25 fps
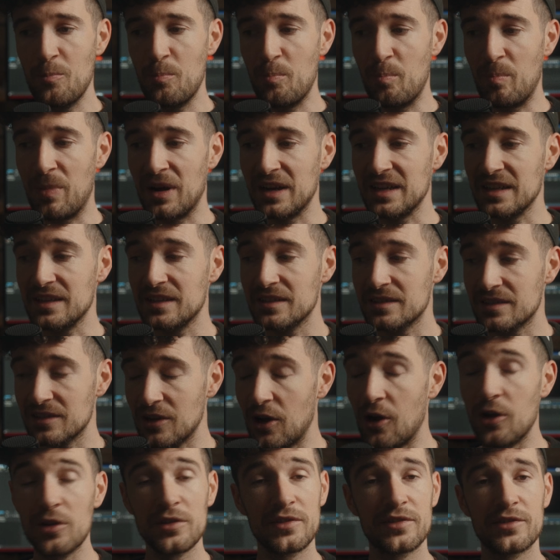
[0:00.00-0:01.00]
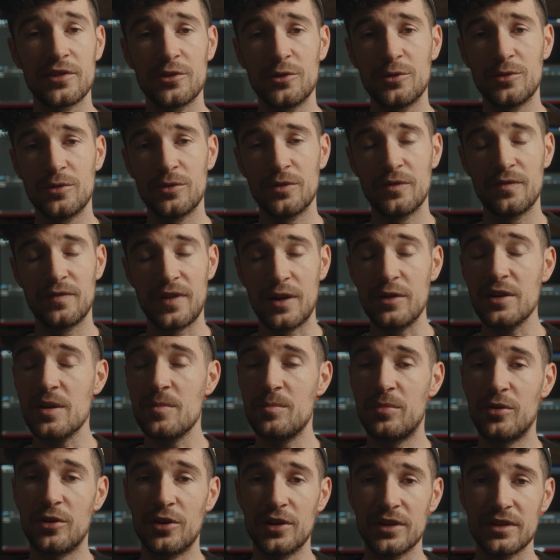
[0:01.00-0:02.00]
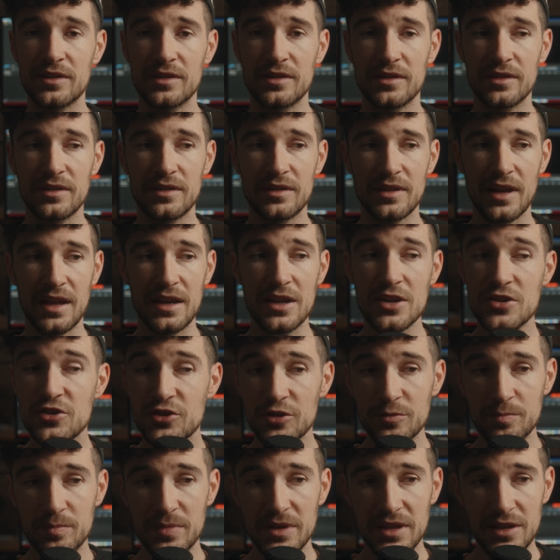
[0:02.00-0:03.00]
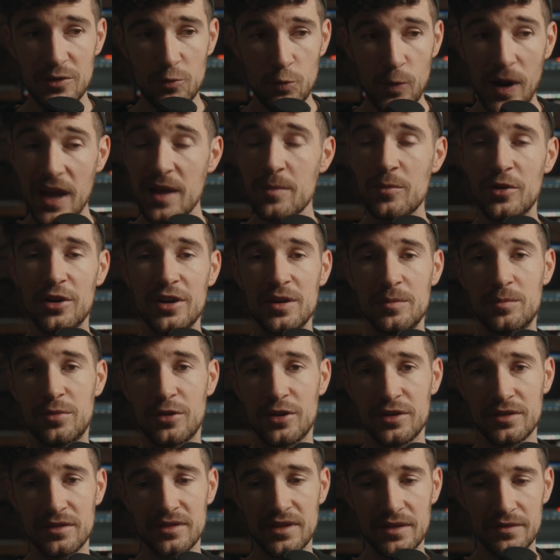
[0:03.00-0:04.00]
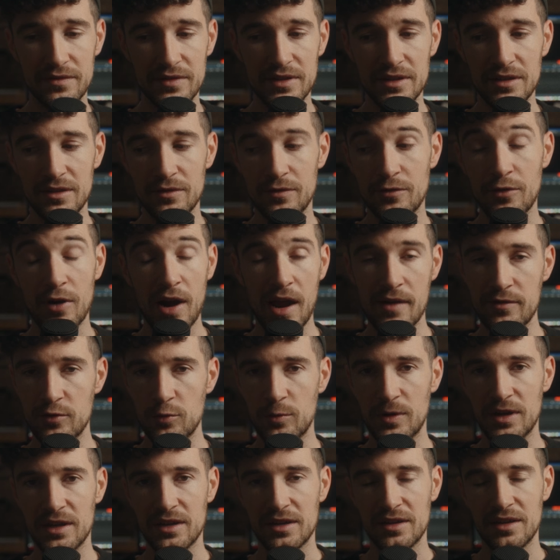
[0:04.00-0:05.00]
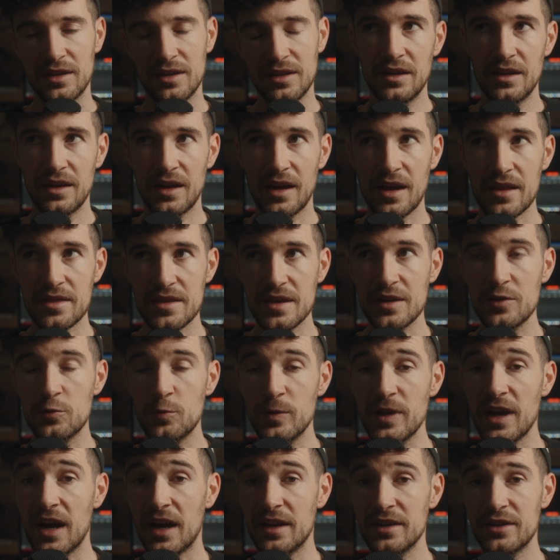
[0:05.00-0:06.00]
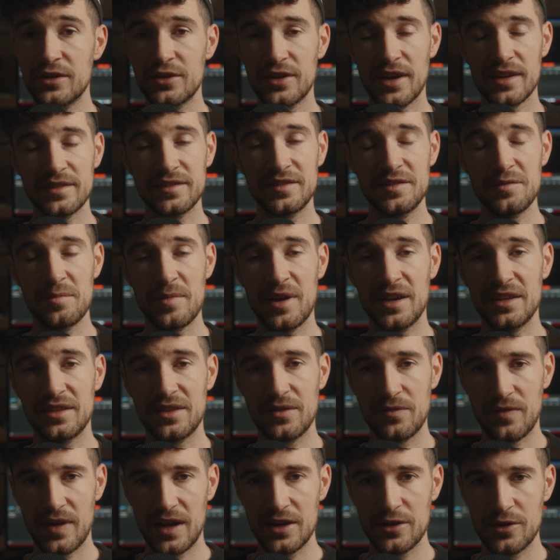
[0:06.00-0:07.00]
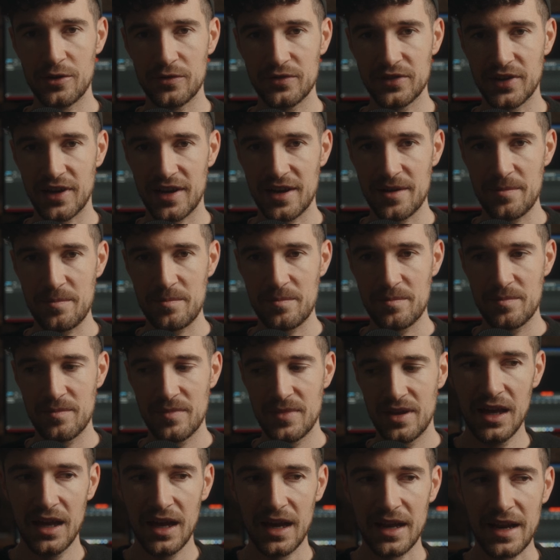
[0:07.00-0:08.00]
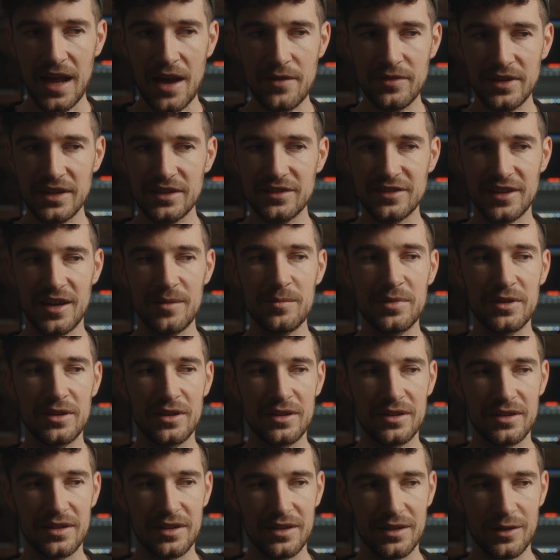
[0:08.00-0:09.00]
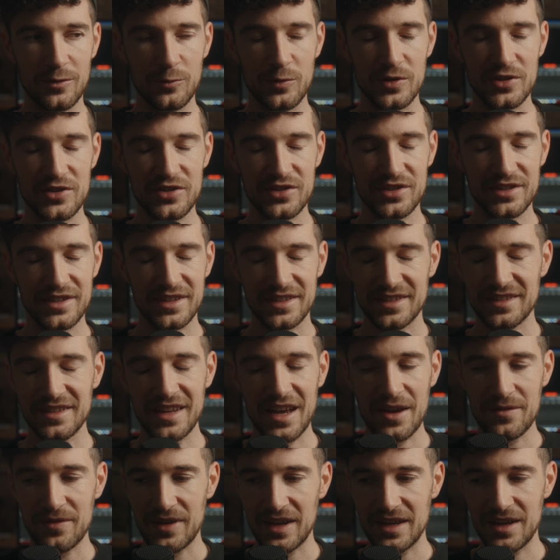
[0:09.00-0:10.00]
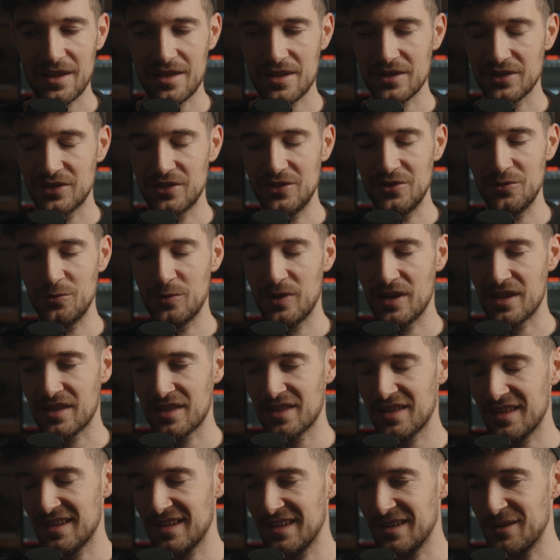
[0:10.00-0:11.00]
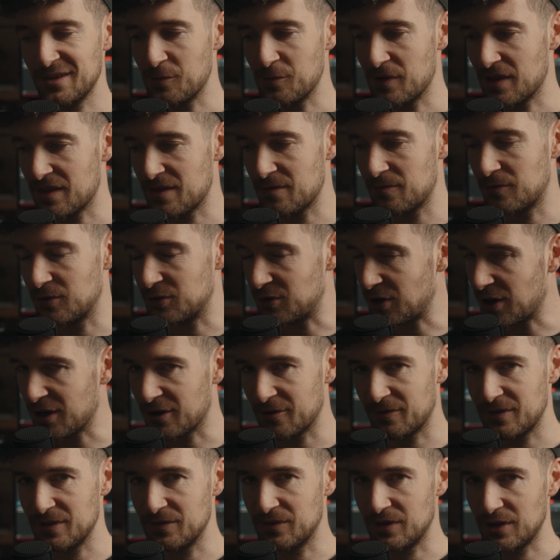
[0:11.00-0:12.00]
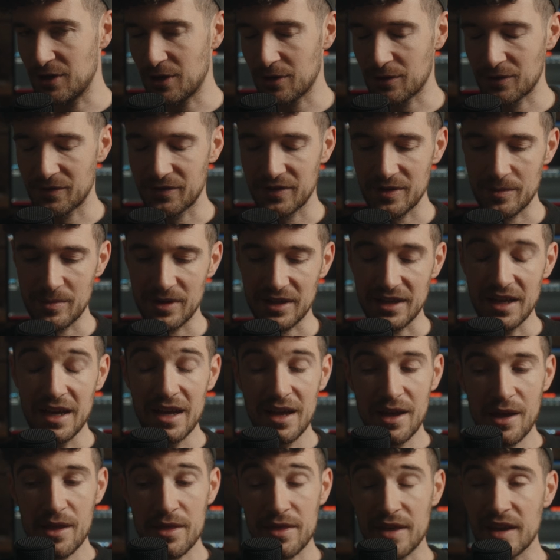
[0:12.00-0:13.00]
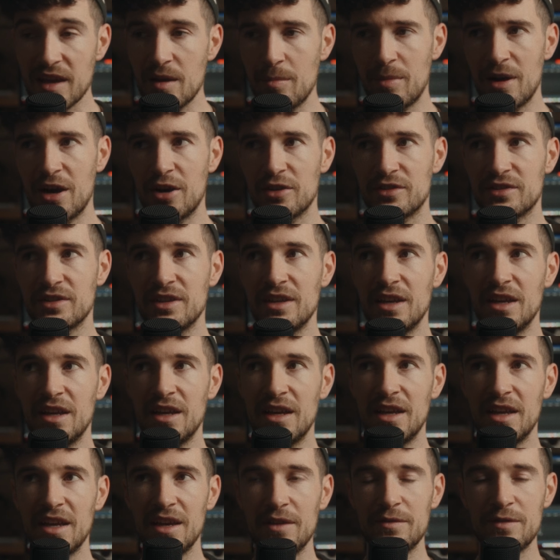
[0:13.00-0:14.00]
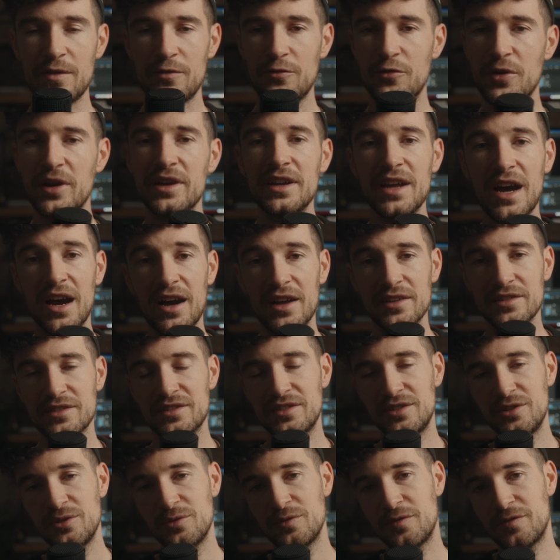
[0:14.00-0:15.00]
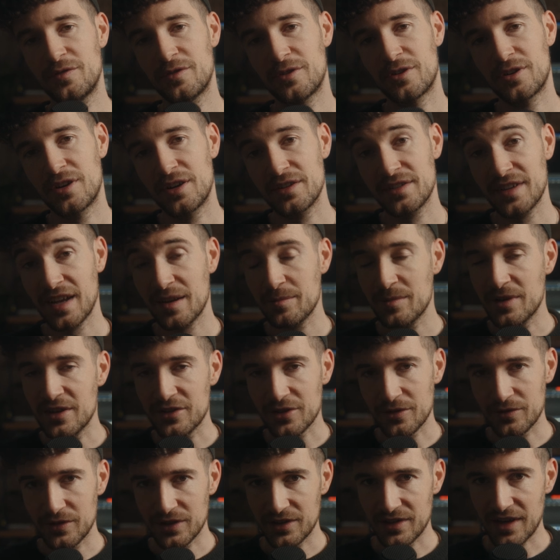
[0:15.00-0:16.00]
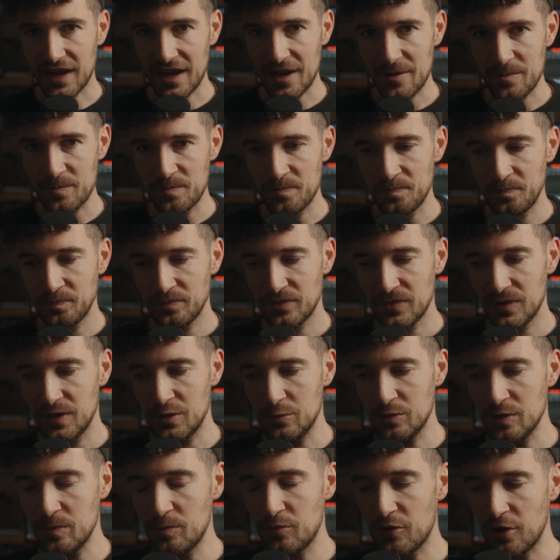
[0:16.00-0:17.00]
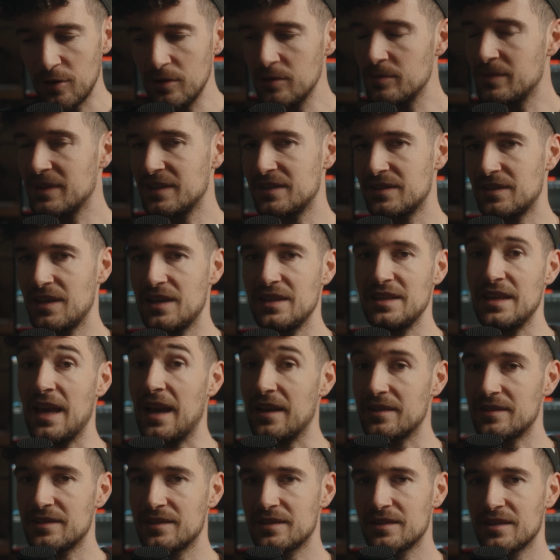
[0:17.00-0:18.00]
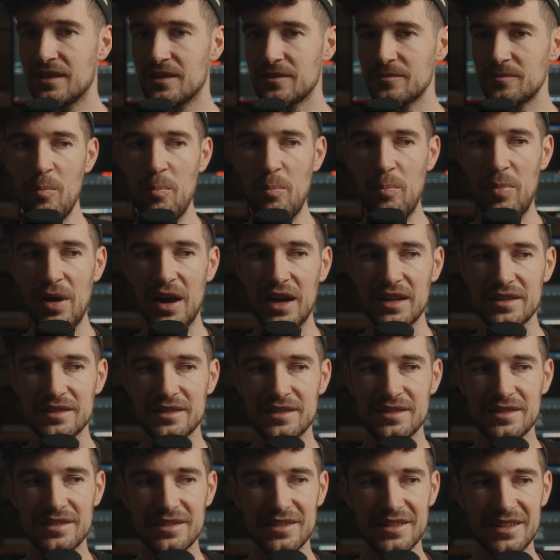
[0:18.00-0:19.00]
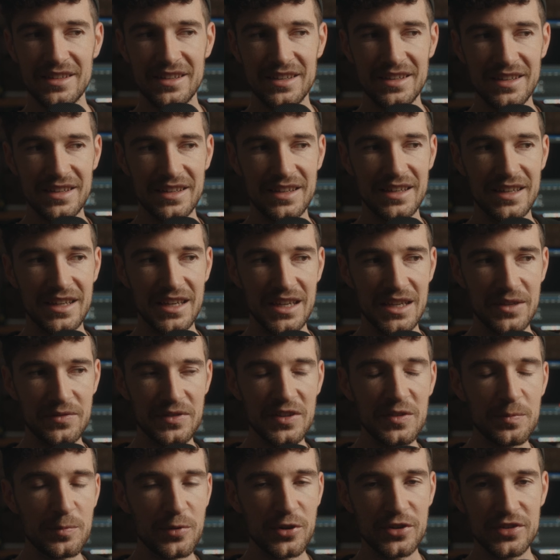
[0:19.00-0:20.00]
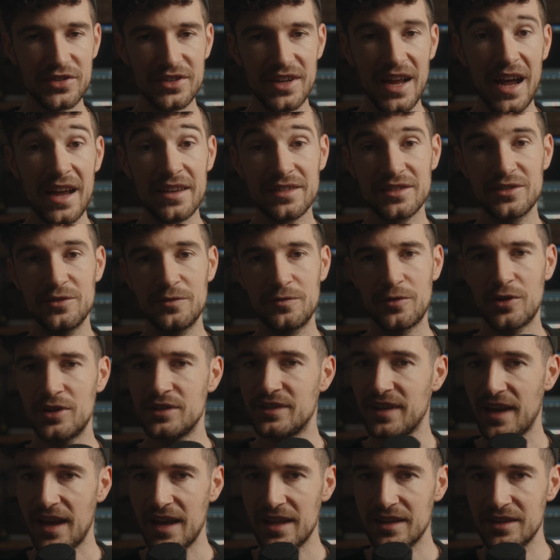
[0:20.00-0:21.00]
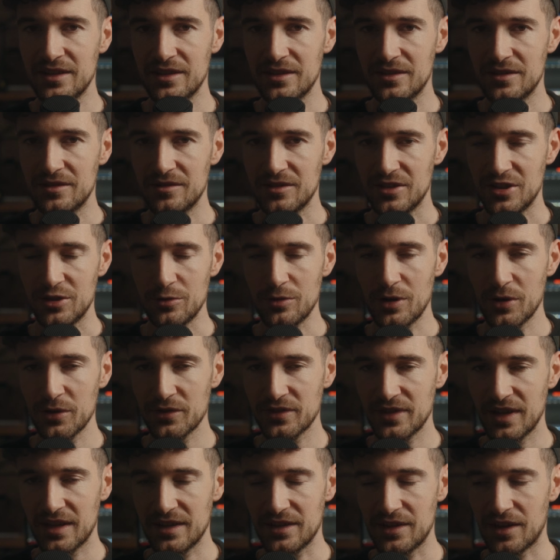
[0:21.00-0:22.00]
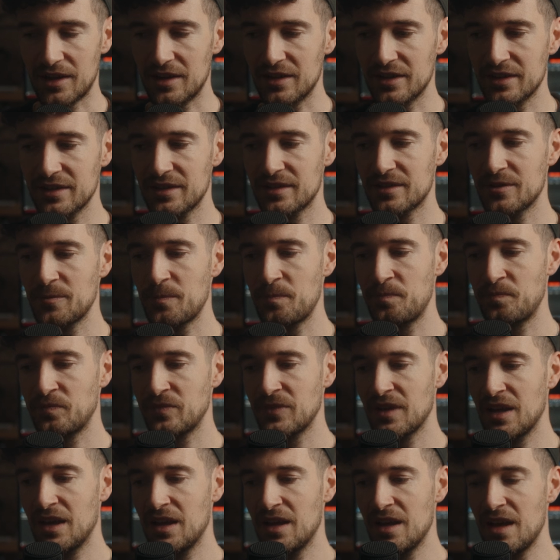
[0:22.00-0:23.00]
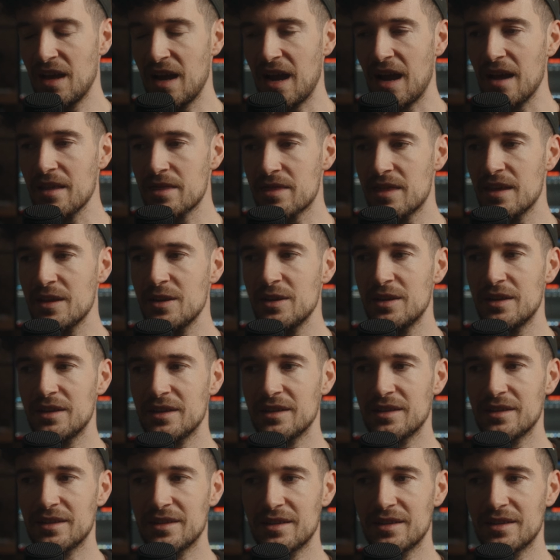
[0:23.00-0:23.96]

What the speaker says: but it is also very important, and it should be way more important, I feel, for everyone. I think we underestimate the value of time, and I have an example which doesn't have anything to do with photography, videography, but think about if a friend asks you for 10 minutes of your time, you would probably say yes. But if this person asks you for 10 euros, $10, I think